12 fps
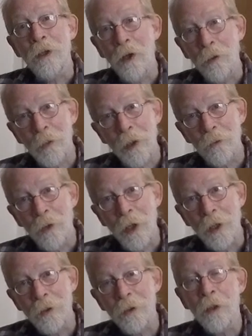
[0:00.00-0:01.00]
on my
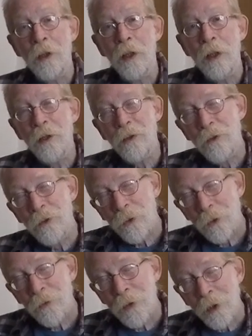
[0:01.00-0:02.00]
right. It
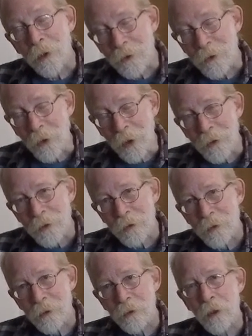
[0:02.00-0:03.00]
sort of
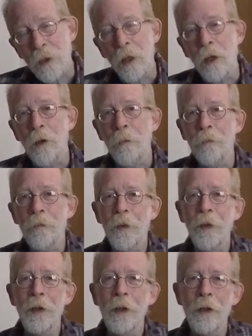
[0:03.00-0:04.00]
illustrates
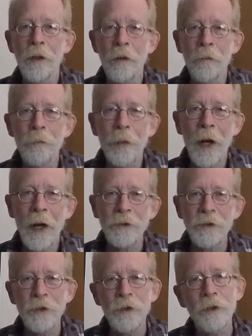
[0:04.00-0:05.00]
the
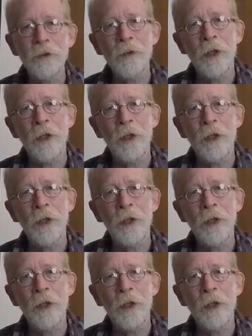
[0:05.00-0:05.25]
passage of